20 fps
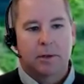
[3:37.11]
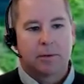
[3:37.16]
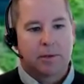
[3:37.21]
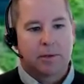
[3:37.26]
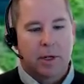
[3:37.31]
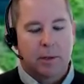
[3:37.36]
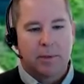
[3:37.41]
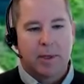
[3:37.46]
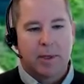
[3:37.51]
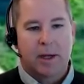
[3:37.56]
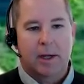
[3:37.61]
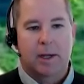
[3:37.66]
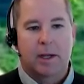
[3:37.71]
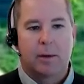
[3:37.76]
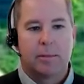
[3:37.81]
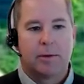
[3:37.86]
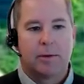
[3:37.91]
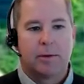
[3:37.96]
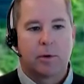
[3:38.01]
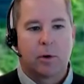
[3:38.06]
stayed with that
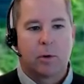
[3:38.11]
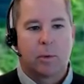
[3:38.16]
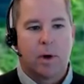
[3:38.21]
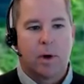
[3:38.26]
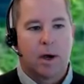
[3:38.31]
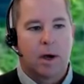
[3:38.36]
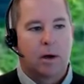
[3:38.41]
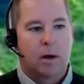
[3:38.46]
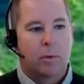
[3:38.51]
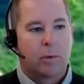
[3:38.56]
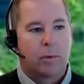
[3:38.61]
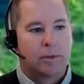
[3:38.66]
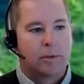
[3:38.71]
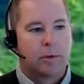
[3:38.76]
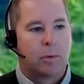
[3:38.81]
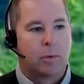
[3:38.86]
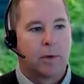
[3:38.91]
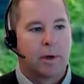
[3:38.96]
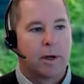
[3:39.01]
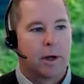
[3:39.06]
company for a while, went
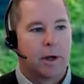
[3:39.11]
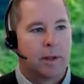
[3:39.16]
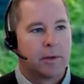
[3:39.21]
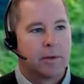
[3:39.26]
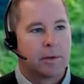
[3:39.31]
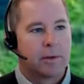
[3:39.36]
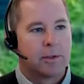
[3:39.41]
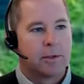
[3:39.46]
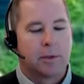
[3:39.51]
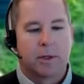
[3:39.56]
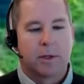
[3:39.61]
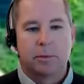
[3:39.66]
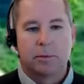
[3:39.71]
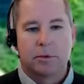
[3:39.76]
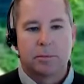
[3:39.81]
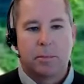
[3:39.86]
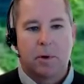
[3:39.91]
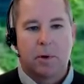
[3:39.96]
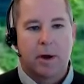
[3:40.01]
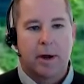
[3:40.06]
to one other until it
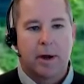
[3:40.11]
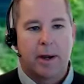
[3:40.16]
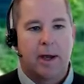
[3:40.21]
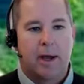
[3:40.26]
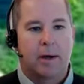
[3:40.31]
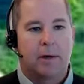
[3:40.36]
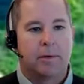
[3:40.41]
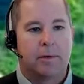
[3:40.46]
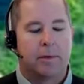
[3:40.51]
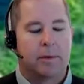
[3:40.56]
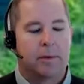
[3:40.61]
was bought out.